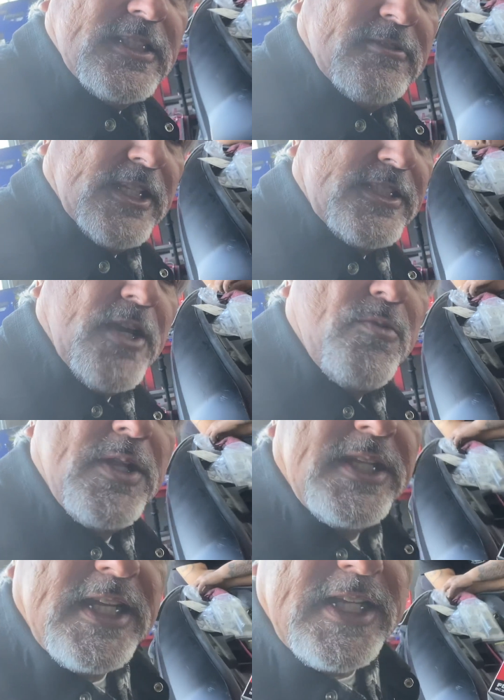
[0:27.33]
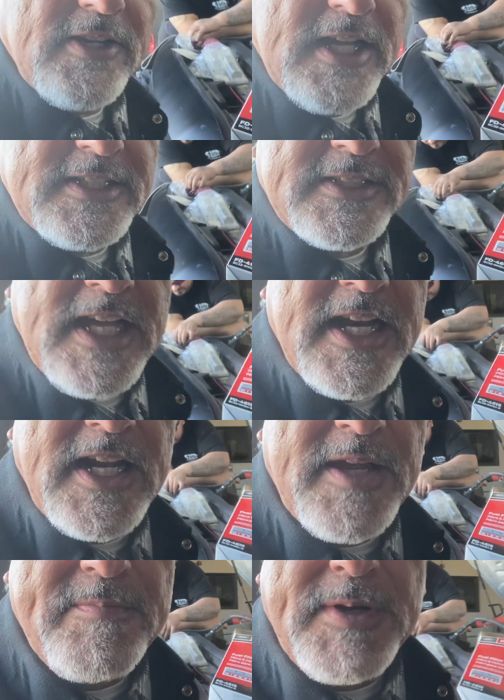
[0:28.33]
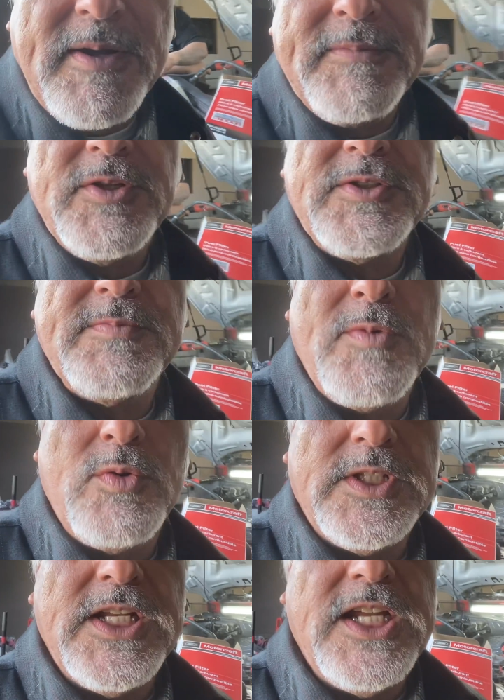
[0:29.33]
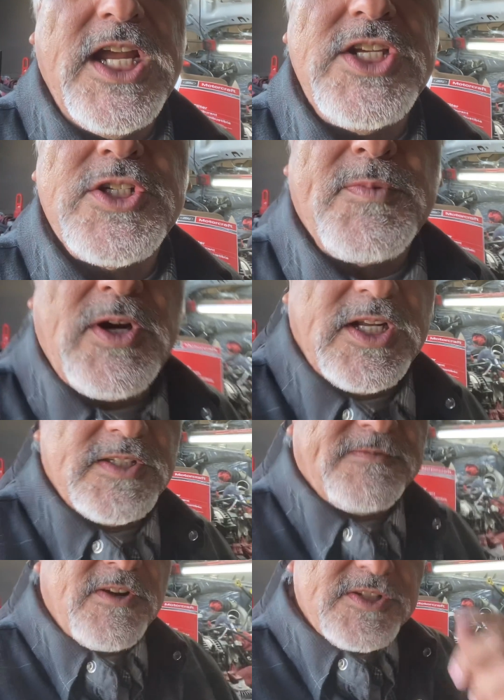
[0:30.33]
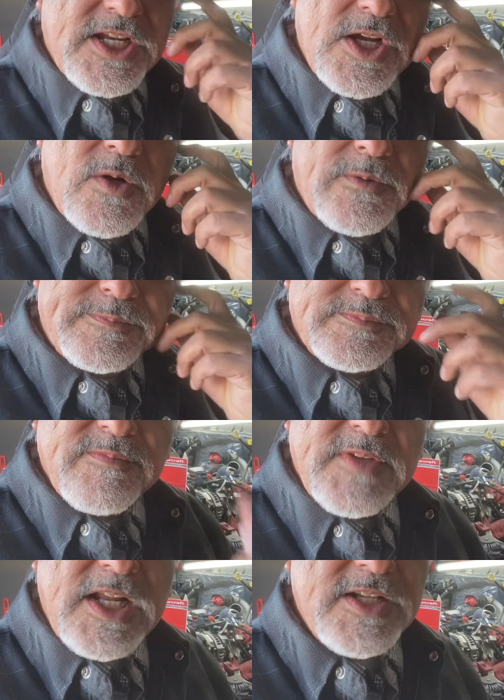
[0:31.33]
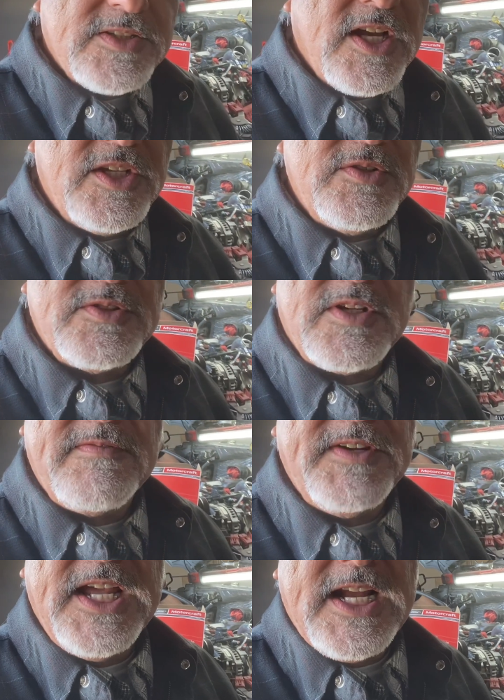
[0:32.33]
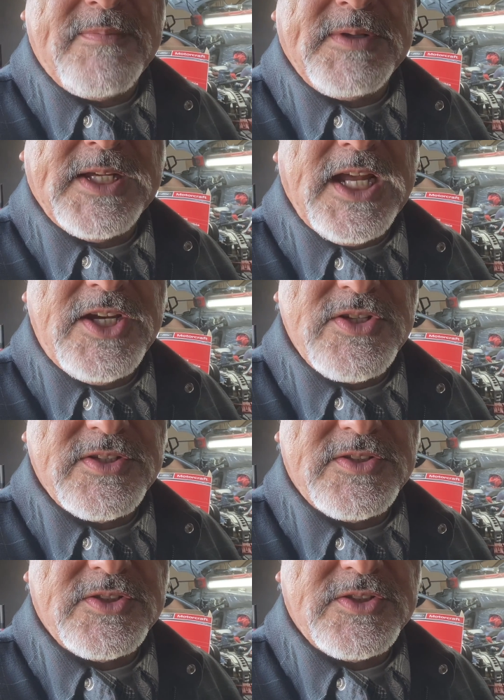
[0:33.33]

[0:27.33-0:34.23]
Well, let's get one thing clear. That's a Stanadyne pump used mostly in the Asian market as far as I know, and is not used on V8 applications.